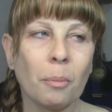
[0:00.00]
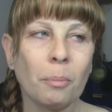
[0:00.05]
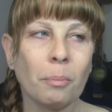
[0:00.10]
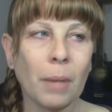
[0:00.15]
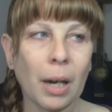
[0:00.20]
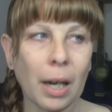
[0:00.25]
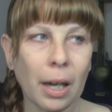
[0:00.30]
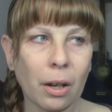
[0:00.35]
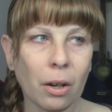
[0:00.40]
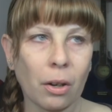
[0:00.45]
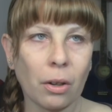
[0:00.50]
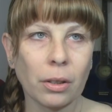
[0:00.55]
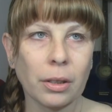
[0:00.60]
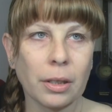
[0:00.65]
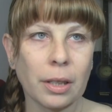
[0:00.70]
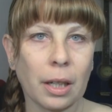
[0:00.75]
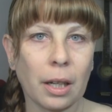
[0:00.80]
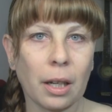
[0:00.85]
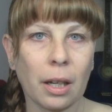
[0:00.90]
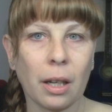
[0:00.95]
my
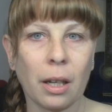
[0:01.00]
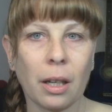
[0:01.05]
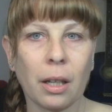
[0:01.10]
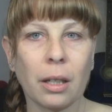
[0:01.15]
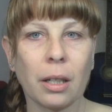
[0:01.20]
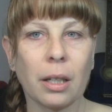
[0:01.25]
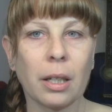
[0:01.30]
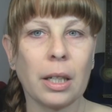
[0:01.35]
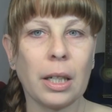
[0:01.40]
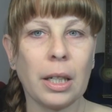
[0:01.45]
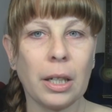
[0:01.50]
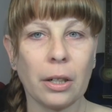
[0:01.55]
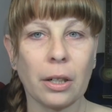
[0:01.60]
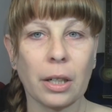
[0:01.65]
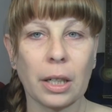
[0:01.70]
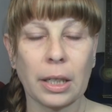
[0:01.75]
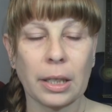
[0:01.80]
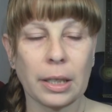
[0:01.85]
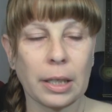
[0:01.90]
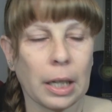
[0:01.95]
Ulta
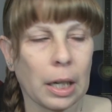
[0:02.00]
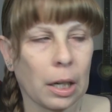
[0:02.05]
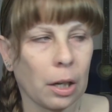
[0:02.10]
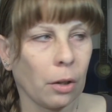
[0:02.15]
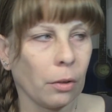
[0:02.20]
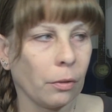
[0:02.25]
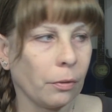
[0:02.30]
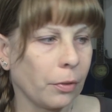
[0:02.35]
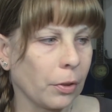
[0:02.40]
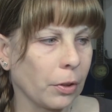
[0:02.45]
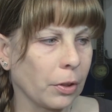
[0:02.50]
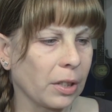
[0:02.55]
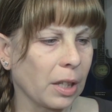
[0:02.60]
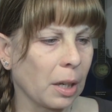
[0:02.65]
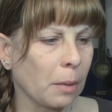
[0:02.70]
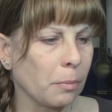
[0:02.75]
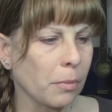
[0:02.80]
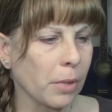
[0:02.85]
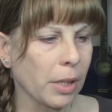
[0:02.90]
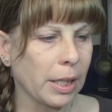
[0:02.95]
here in town, for
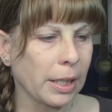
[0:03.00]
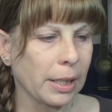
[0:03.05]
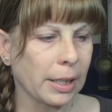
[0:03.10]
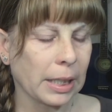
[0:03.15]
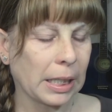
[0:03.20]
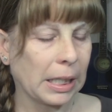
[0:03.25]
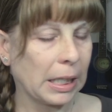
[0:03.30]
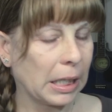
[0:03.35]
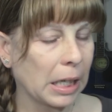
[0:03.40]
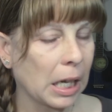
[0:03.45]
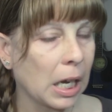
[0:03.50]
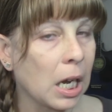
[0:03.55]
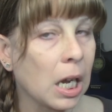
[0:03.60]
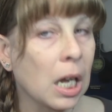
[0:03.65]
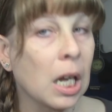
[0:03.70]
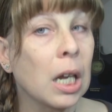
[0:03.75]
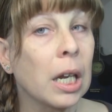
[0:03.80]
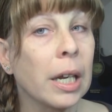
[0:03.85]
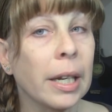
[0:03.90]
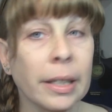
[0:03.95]
some reason,
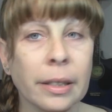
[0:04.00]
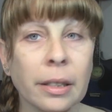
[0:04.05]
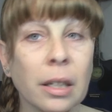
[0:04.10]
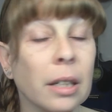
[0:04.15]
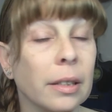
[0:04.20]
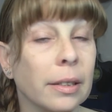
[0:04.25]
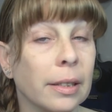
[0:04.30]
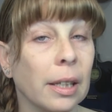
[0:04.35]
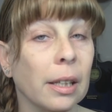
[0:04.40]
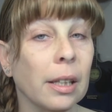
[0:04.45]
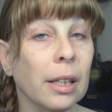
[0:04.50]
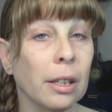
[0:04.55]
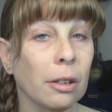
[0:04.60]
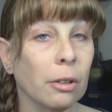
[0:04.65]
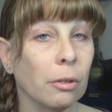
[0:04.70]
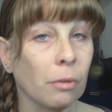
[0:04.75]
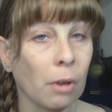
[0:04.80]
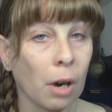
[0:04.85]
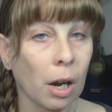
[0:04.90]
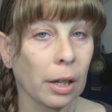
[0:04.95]
is not selling
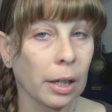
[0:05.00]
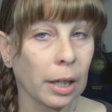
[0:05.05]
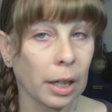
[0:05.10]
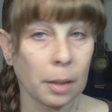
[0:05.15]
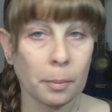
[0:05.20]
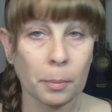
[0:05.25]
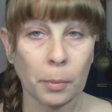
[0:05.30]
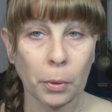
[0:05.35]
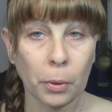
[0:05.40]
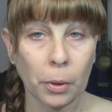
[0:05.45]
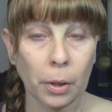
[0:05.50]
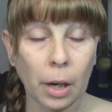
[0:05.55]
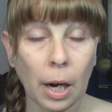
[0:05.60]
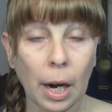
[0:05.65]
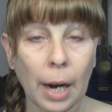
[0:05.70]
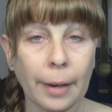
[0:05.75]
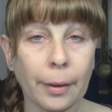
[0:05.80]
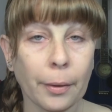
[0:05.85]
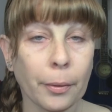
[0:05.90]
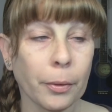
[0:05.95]
Lorac anymore.
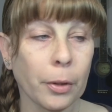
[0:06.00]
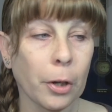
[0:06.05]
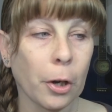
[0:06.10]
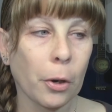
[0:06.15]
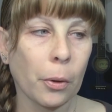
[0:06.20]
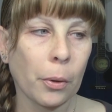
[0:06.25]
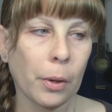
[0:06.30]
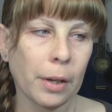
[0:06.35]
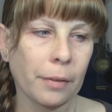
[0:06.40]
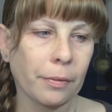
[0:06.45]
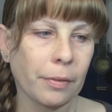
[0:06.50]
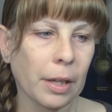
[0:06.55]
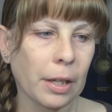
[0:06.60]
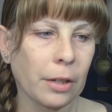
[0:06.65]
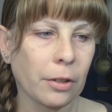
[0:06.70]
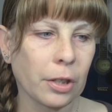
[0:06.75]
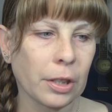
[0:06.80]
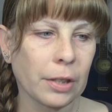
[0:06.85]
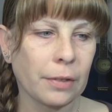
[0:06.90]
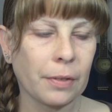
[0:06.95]
I don't know if
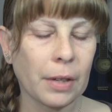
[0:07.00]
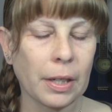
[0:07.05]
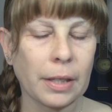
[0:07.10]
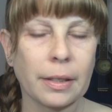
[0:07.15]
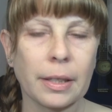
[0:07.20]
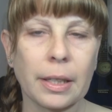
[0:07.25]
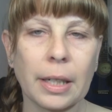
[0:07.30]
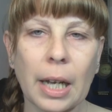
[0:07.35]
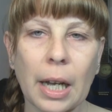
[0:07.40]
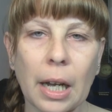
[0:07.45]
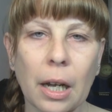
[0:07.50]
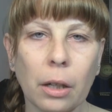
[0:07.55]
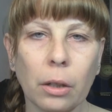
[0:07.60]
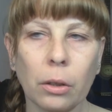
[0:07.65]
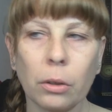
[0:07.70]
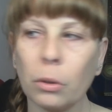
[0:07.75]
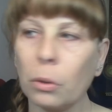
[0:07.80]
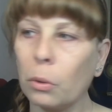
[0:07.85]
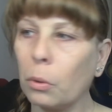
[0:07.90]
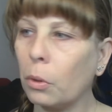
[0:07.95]
they just phased it
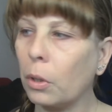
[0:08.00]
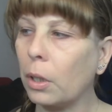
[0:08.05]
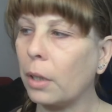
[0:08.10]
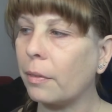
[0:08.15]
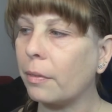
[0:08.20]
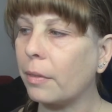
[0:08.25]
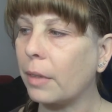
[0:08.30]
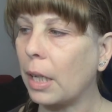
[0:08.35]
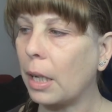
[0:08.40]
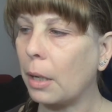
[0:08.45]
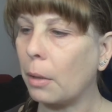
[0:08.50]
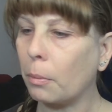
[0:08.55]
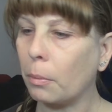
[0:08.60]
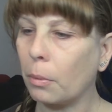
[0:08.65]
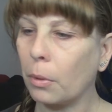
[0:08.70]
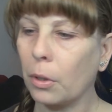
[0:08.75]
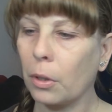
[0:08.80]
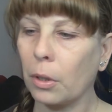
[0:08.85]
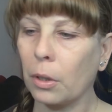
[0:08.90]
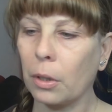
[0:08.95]
out or if they
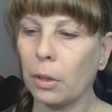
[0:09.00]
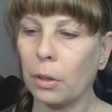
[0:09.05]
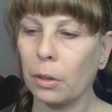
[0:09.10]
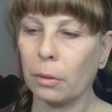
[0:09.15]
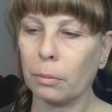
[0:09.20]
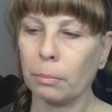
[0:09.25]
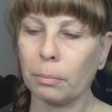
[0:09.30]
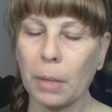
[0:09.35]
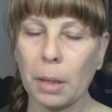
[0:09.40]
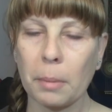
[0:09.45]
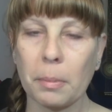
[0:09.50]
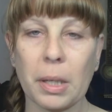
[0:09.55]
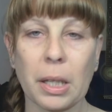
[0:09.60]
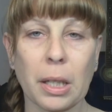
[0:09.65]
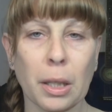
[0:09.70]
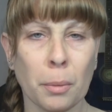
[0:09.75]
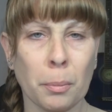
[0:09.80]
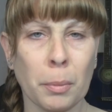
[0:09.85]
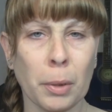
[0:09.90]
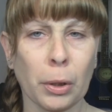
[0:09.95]
were maybe
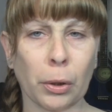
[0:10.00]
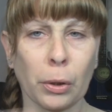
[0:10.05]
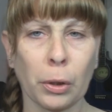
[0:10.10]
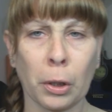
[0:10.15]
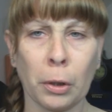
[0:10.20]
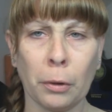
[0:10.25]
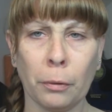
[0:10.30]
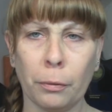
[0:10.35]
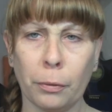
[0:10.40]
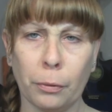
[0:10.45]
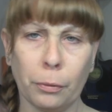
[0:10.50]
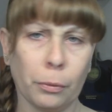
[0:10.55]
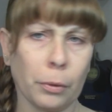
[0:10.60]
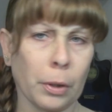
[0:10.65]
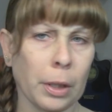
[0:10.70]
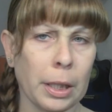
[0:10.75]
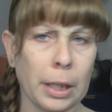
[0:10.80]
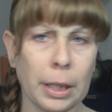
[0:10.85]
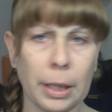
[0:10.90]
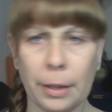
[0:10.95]
in the middle of
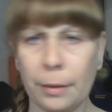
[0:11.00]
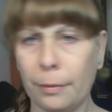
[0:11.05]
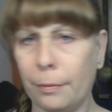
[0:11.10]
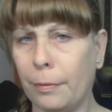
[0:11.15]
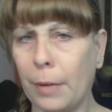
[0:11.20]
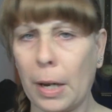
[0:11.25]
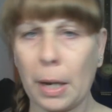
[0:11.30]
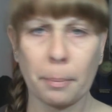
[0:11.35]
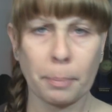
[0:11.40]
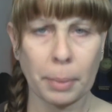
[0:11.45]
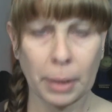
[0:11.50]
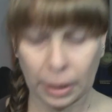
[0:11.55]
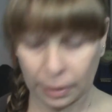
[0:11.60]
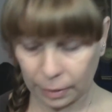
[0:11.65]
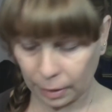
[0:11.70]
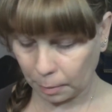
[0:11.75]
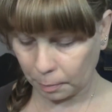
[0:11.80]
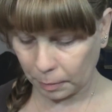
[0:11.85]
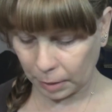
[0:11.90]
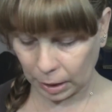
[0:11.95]

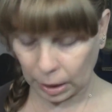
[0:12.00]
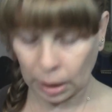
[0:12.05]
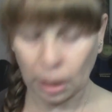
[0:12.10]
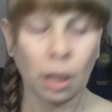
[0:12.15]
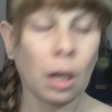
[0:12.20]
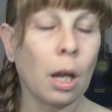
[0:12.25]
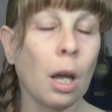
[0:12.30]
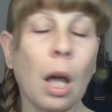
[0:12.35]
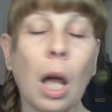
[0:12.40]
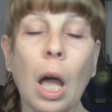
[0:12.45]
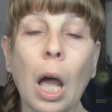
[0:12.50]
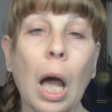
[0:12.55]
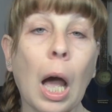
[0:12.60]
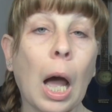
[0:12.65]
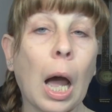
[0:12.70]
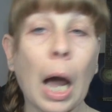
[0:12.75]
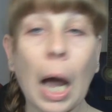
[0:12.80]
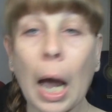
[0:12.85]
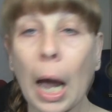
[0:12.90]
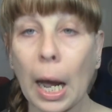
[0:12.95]
revamping something.
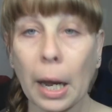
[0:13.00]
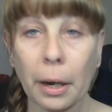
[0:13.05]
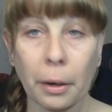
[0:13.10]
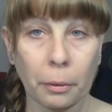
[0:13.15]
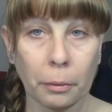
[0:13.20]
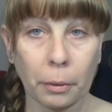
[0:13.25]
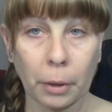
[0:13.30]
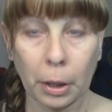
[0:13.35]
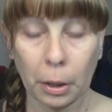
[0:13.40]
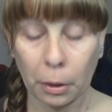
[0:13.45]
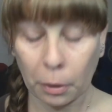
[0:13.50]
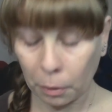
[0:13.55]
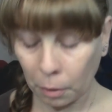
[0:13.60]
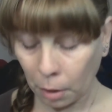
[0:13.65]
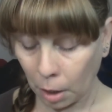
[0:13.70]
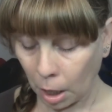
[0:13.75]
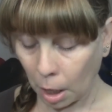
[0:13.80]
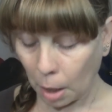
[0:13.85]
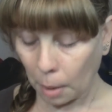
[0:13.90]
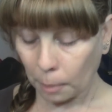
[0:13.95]
I don't know.